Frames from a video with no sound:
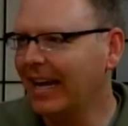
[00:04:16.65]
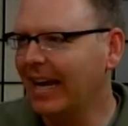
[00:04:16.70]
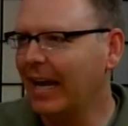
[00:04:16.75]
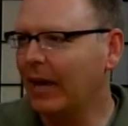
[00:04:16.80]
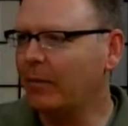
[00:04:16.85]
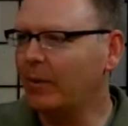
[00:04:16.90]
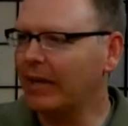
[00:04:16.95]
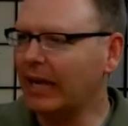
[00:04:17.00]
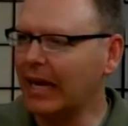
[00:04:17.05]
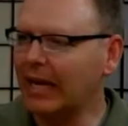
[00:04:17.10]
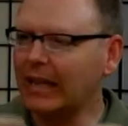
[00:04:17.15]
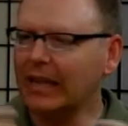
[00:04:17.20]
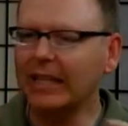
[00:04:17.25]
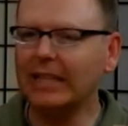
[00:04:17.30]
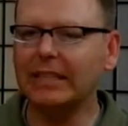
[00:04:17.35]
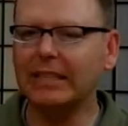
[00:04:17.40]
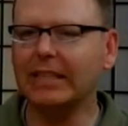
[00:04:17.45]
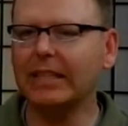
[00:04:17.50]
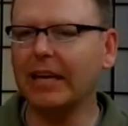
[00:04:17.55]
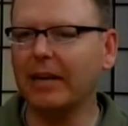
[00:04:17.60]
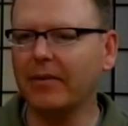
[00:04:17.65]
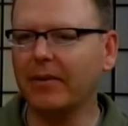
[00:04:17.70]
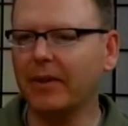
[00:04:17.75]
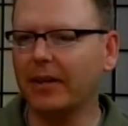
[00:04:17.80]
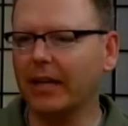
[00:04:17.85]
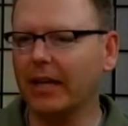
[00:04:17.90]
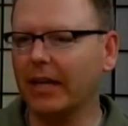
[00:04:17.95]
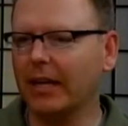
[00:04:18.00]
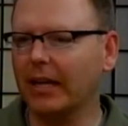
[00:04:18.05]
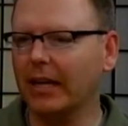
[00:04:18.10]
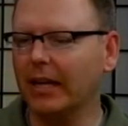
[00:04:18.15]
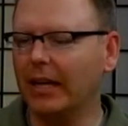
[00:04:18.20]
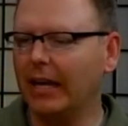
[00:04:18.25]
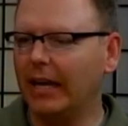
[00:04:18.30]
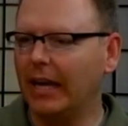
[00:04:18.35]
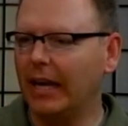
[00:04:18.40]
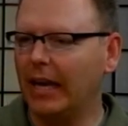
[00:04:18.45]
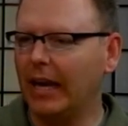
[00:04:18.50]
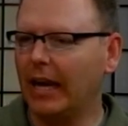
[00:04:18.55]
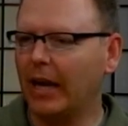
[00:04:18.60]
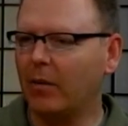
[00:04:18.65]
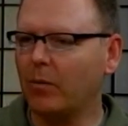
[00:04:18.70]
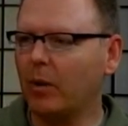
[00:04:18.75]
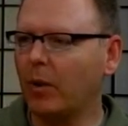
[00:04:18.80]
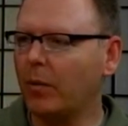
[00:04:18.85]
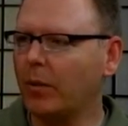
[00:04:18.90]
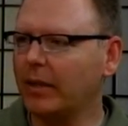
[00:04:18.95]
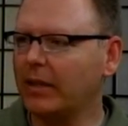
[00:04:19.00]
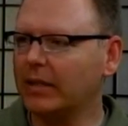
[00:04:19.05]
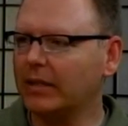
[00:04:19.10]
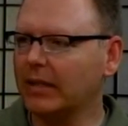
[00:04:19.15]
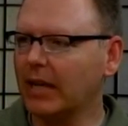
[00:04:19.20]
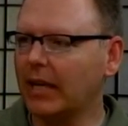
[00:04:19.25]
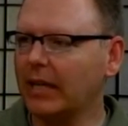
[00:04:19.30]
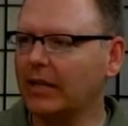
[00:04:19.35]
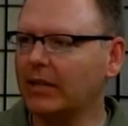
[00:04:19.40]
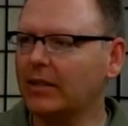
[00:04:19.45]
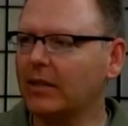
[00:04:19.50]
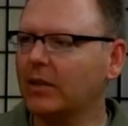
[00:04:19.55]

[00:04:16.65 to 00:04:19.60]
And we kind of listed everything. And what we decided